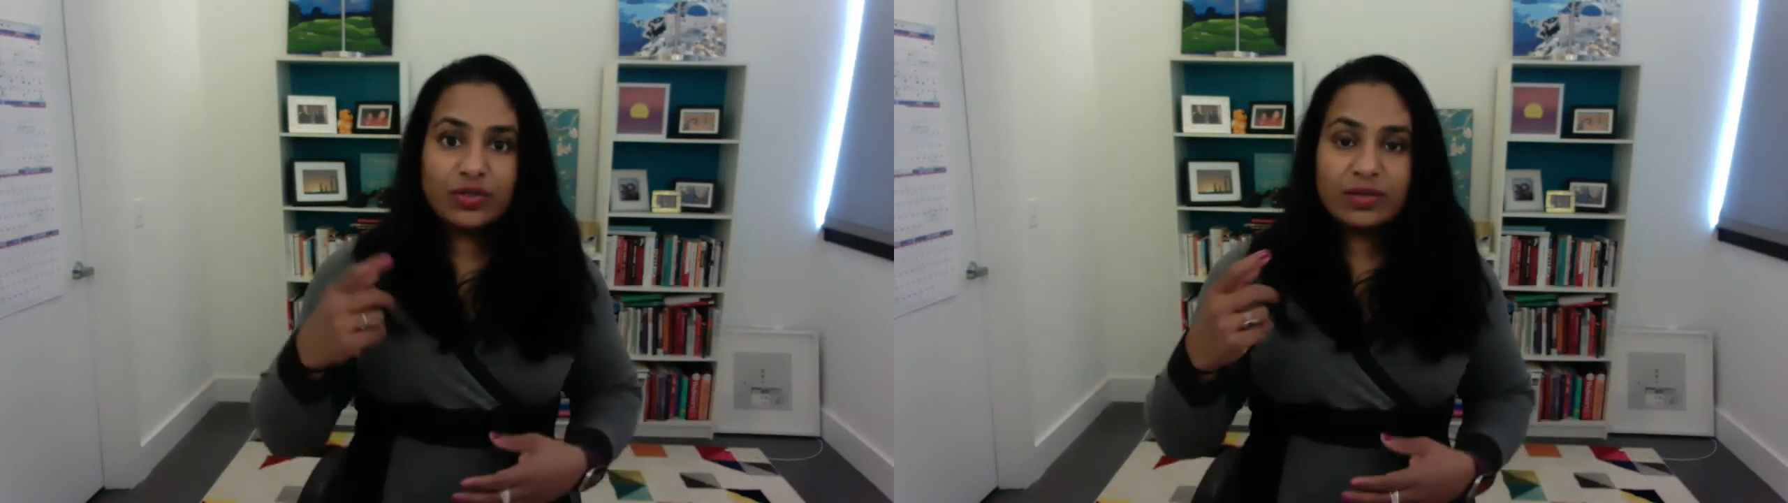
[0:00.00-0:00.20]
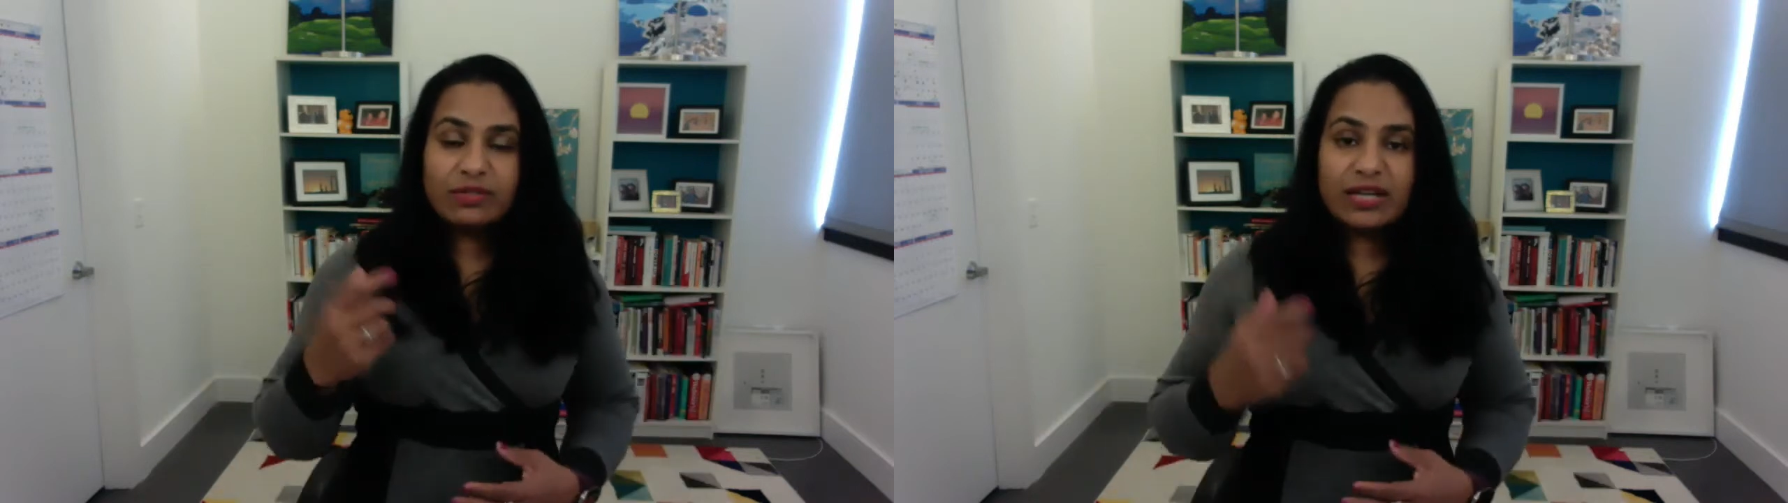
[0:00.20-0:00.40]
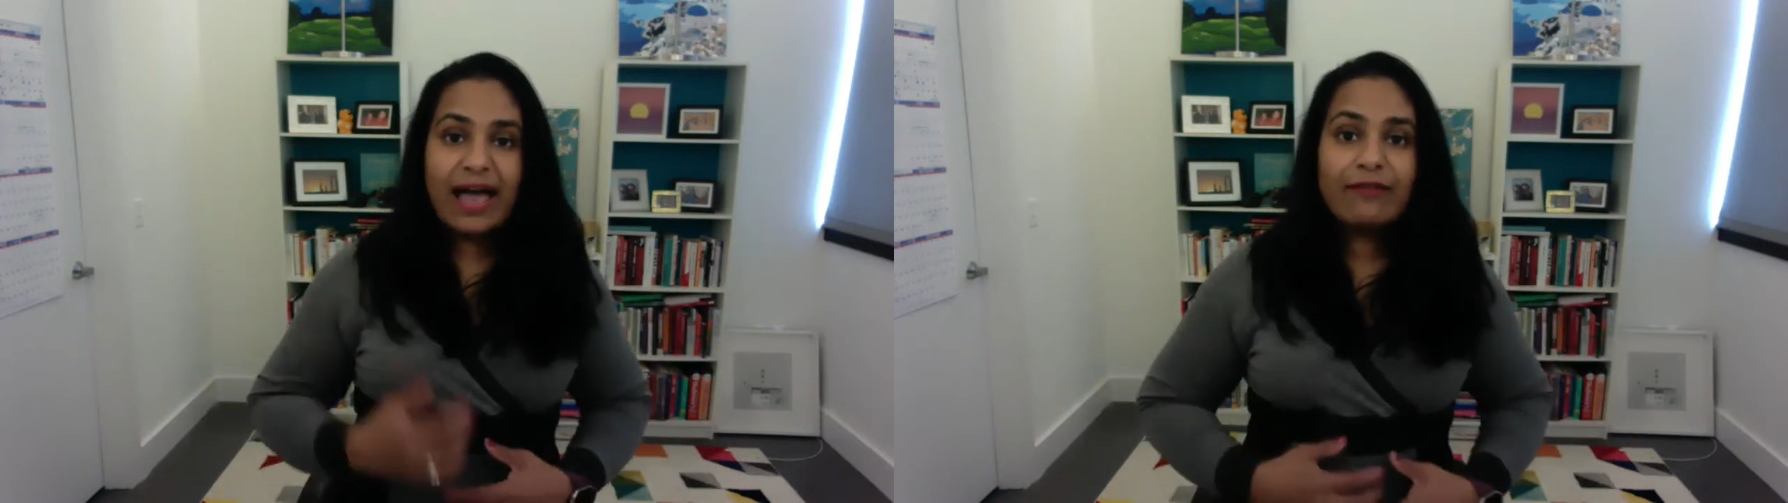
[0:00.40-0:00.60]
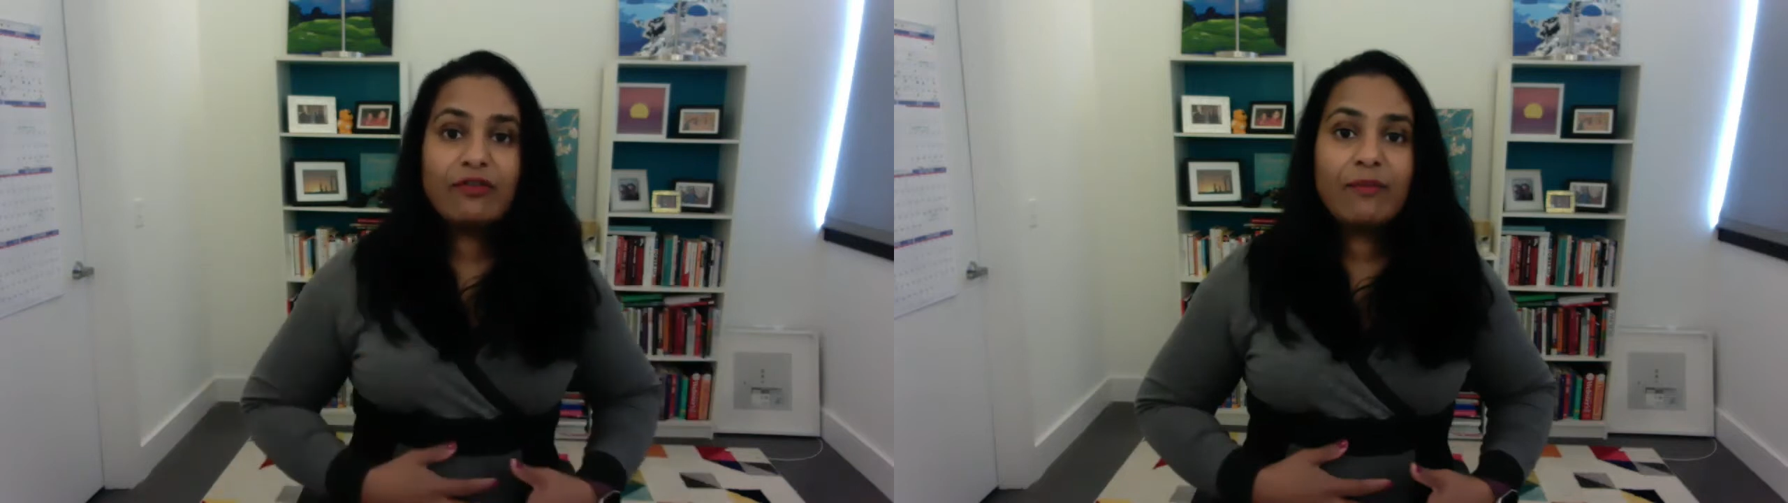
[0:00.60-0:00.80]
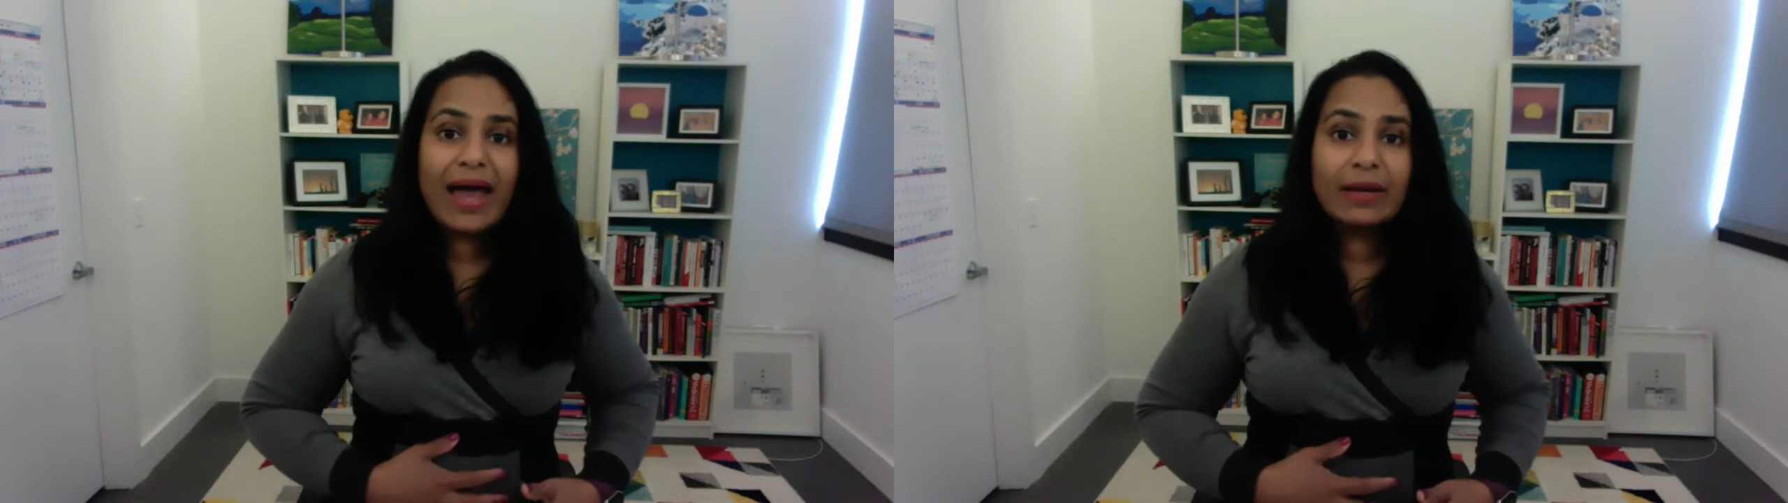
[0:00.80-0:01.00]
some
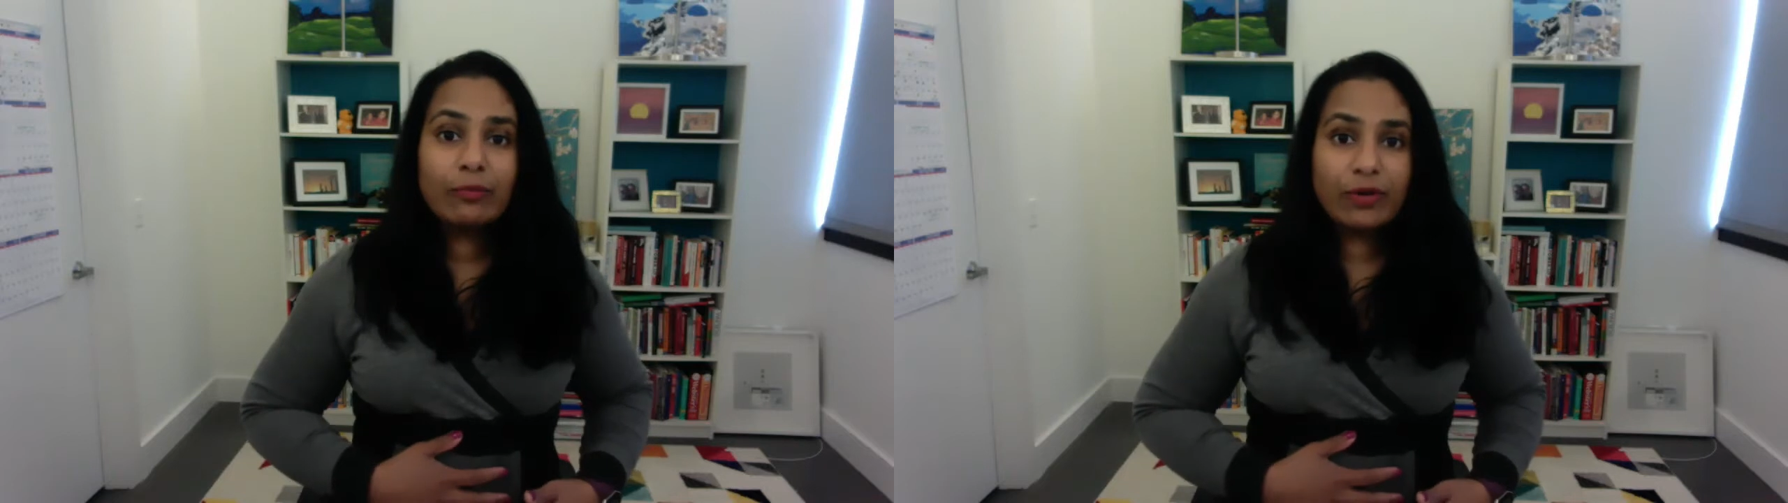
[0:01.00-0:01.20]
diaphragmatic